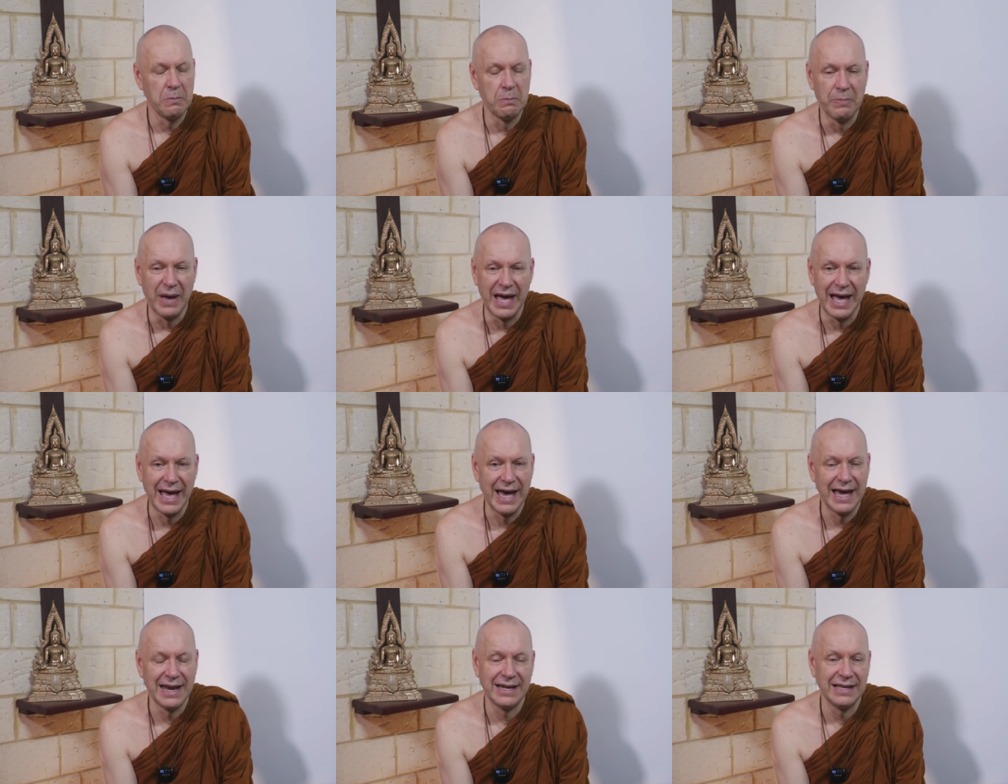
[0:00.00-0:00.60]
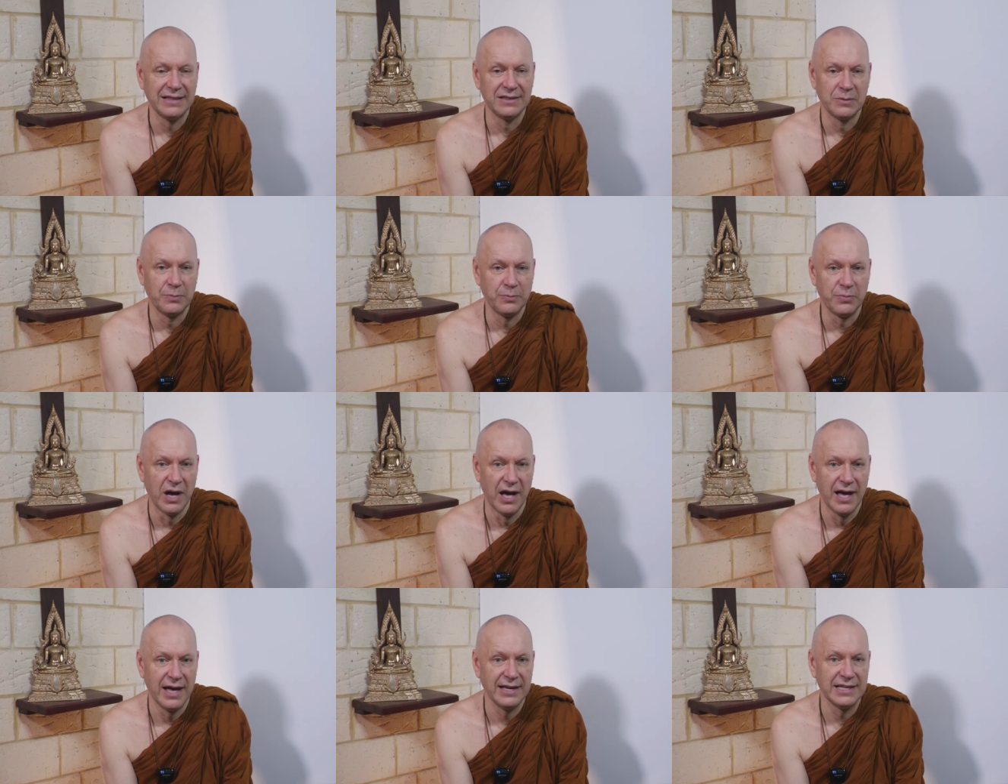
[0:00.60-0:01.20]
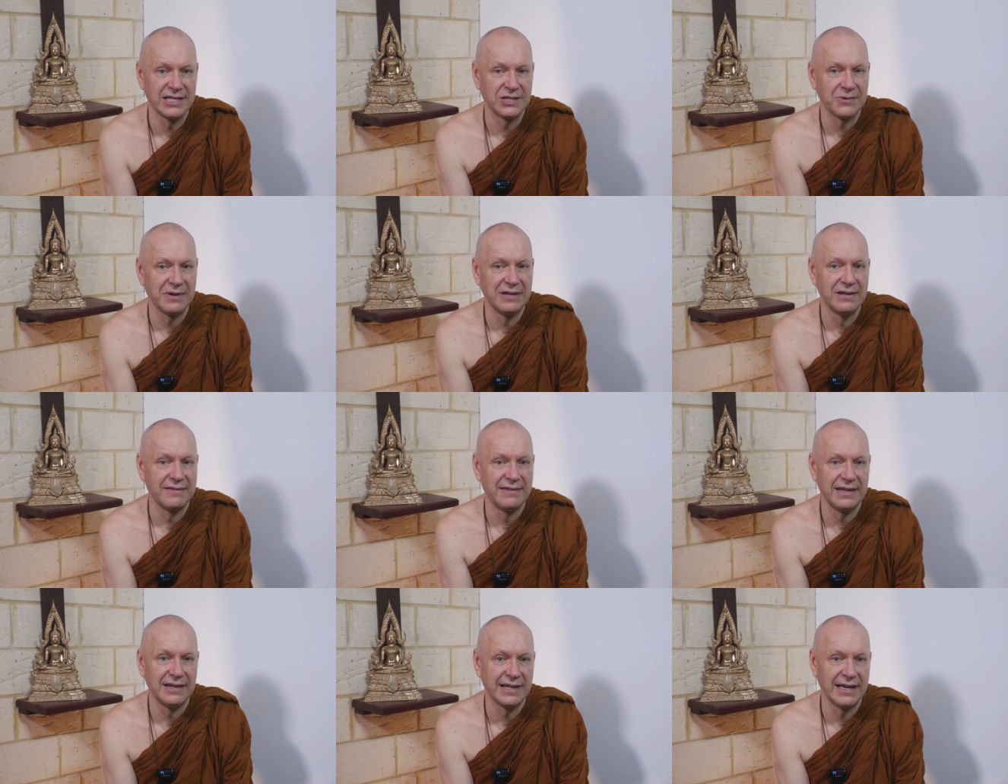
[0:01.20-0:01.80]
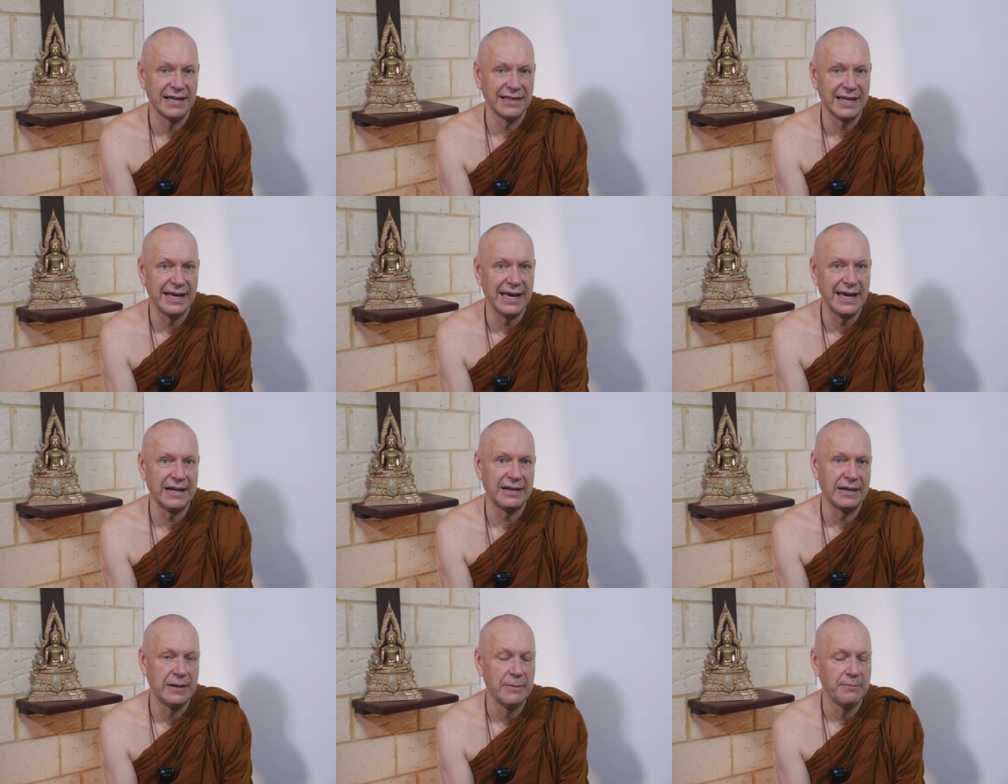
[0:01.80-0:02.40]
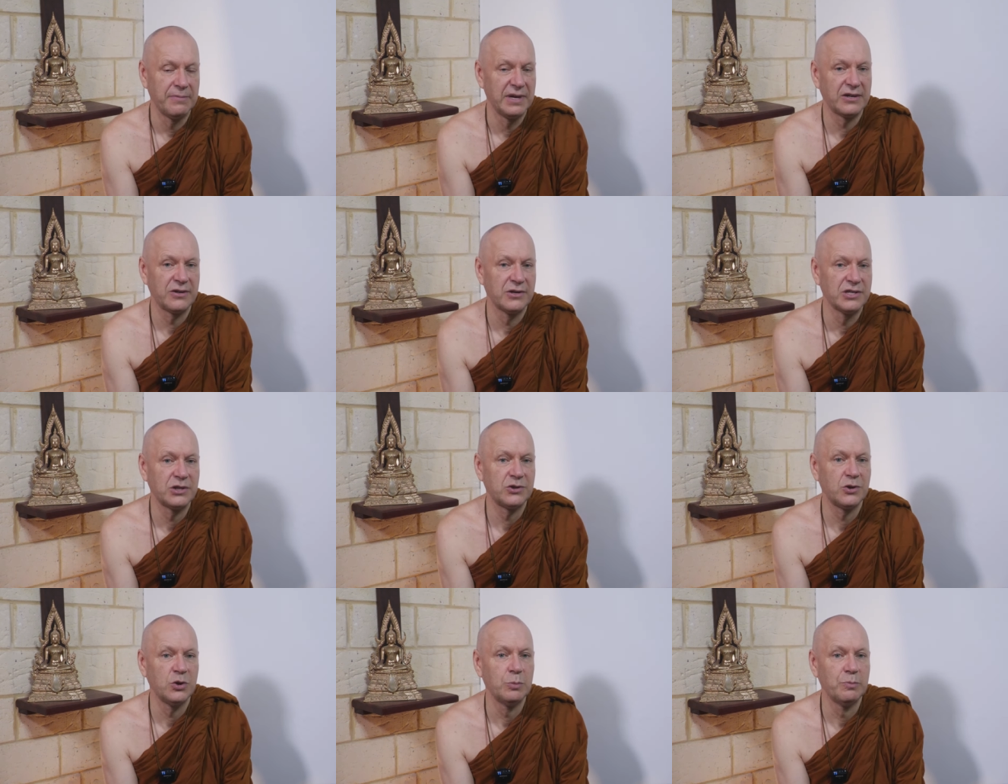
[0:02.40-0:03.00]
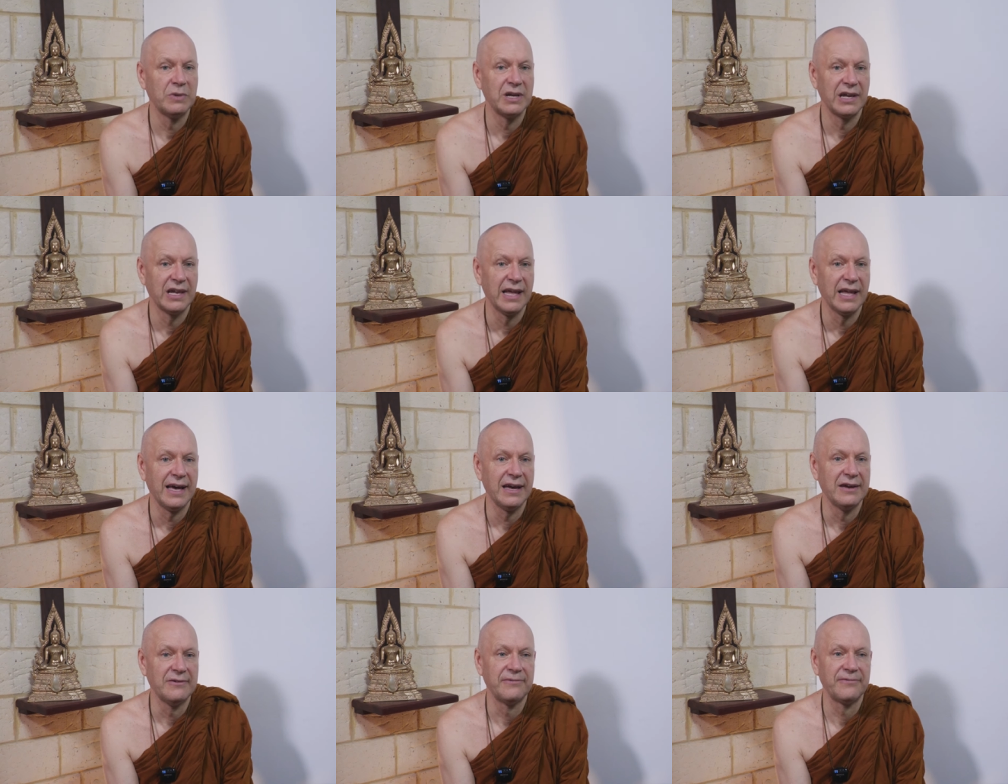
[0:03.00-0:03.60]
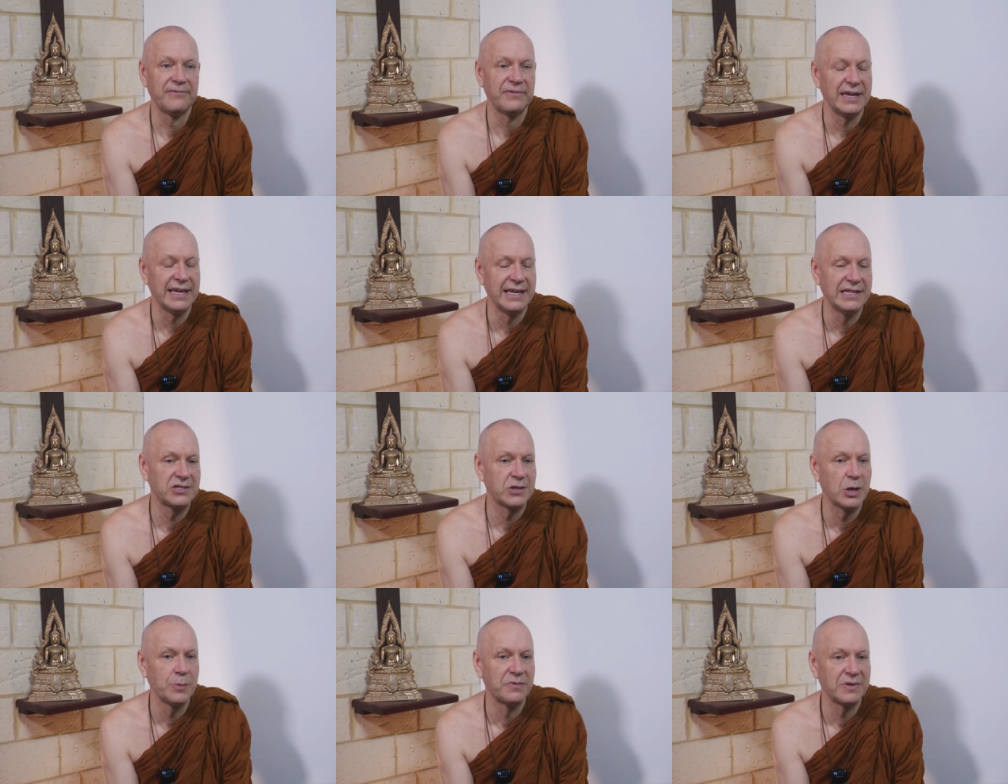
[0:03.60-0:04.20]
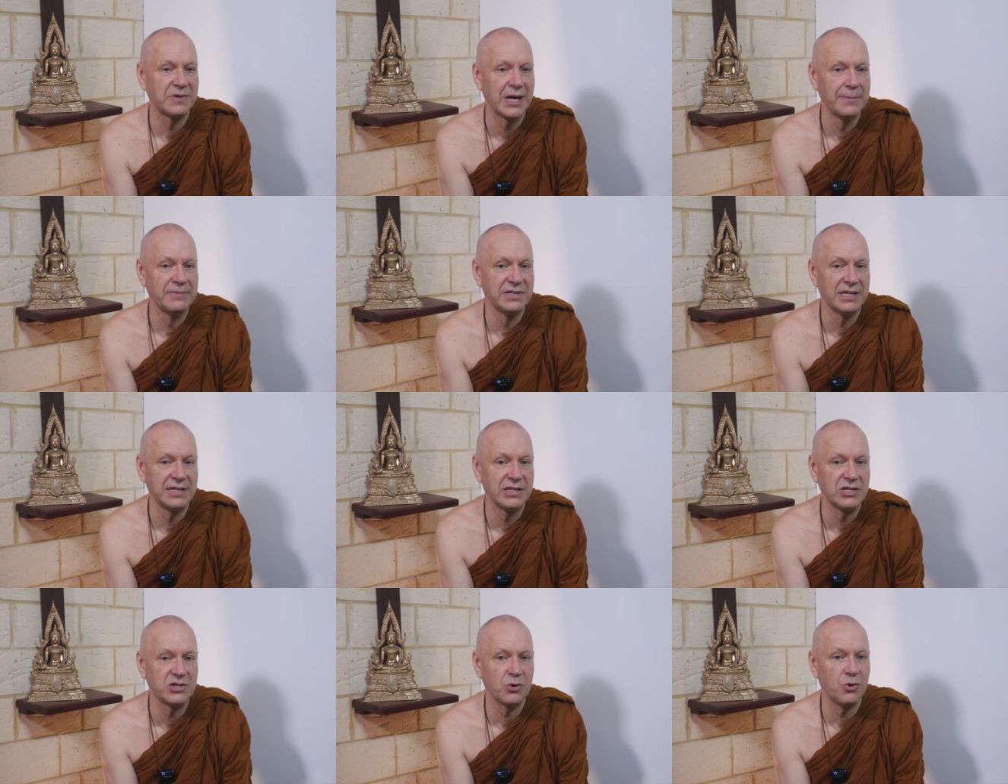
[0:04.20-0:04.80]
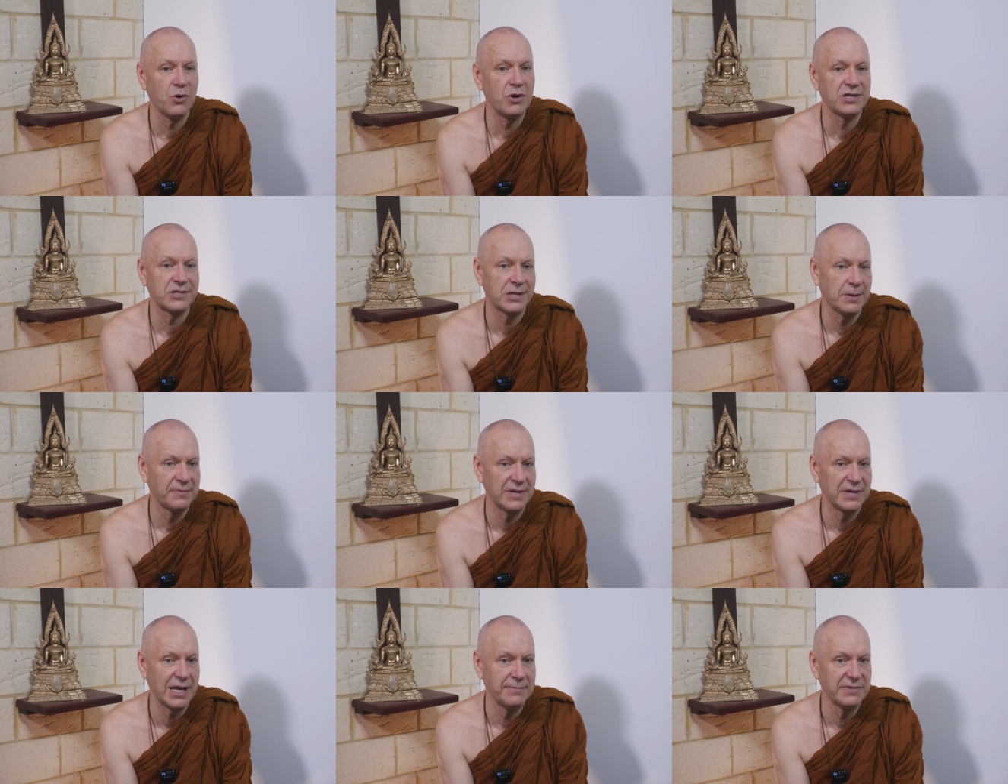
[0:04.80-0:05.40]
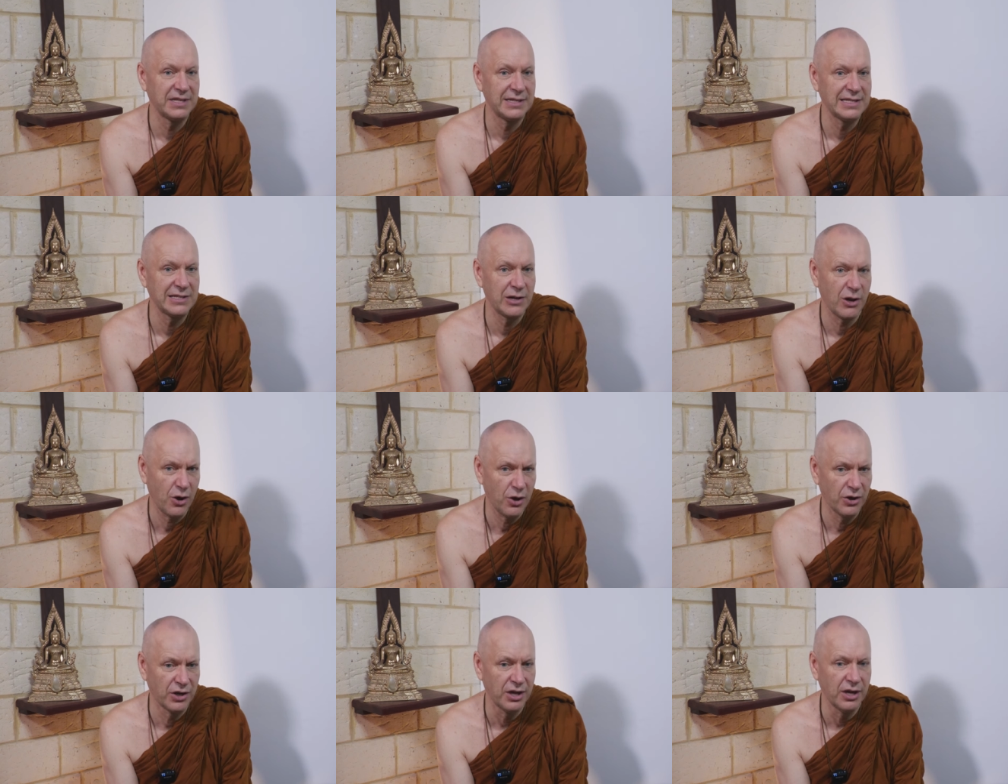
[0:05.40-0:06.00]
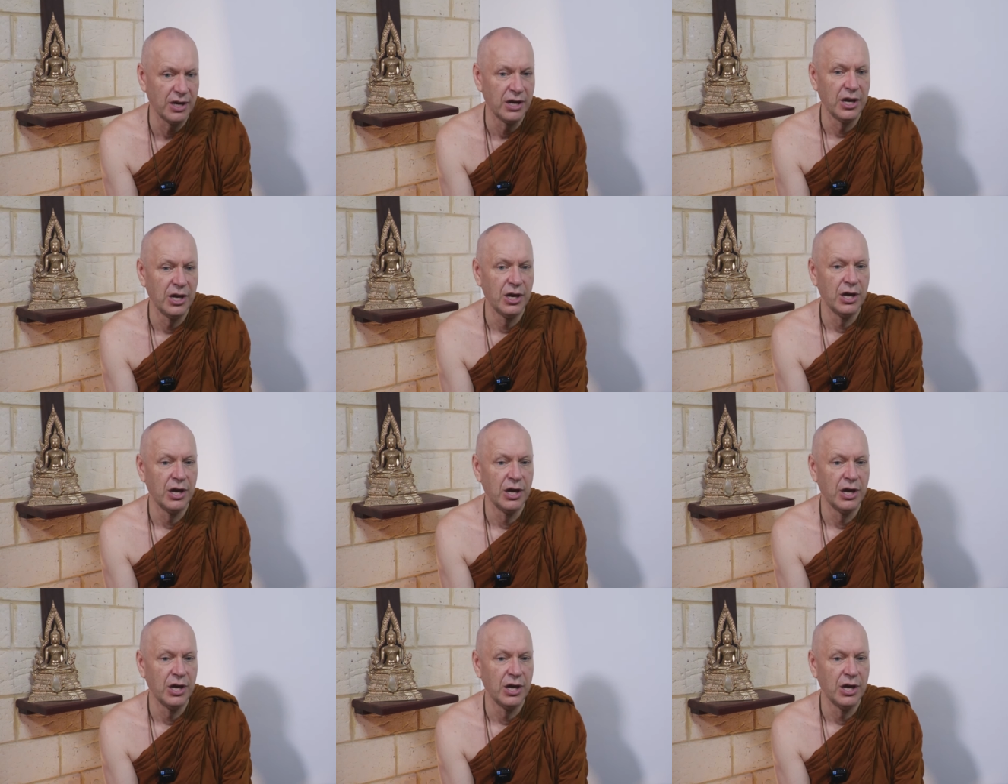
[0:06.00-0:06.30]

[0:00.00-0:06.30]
bad in the past or anything like that, because human life is sometimes it is short, sometimes it is long.